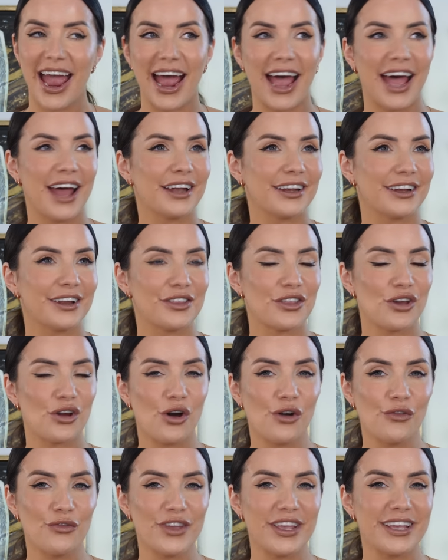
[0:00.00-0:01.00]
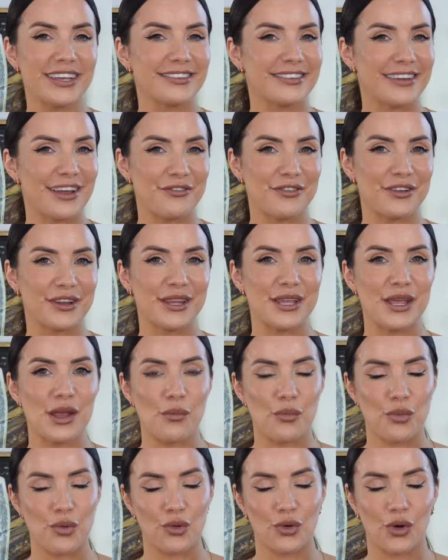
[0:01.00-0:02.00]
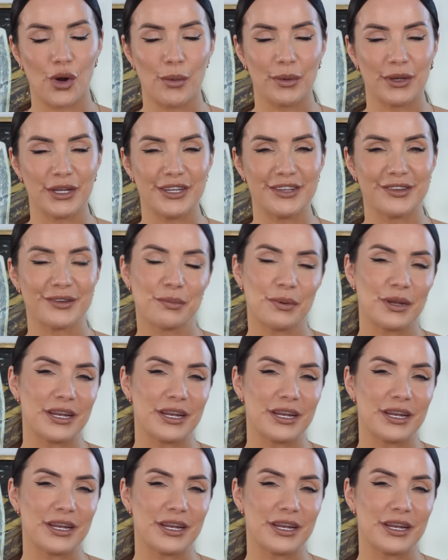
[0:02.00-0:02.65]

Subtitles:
And the coffee is definitely prominent,